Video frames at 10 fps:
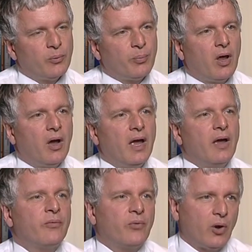apply
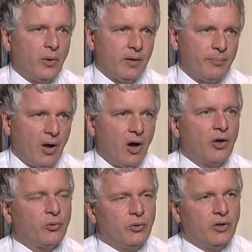it following a
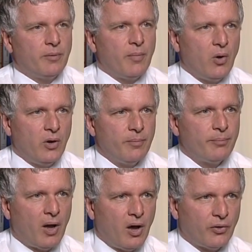bath with an emollient
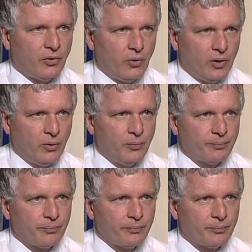bath oil.